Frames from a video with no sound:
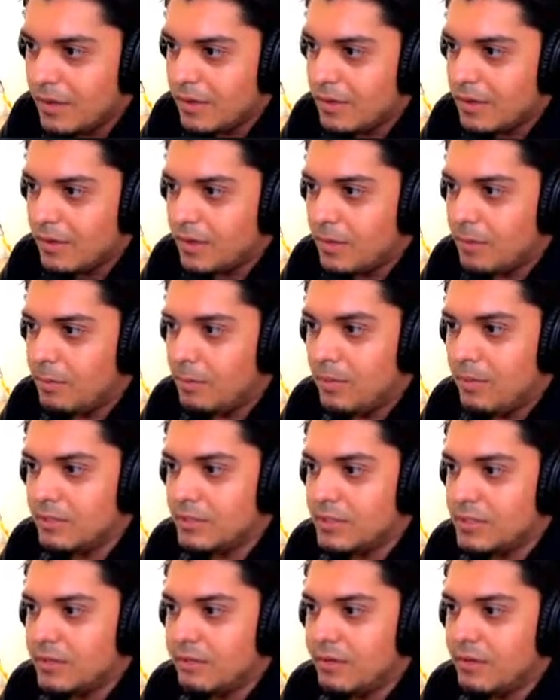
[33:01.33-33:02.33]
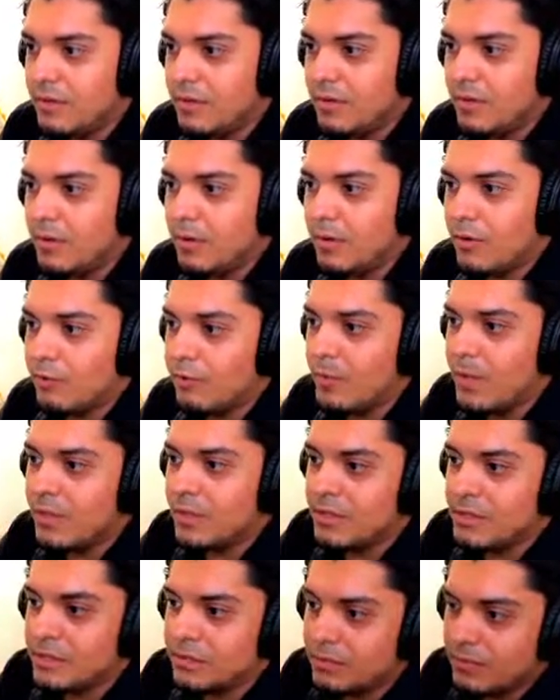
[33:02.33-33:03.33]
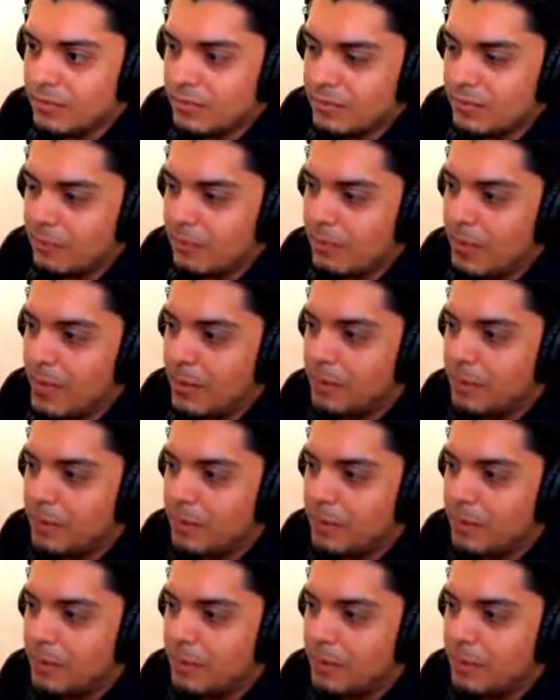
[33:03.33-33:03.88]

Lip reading: the ball doesn't even, or we make this ramp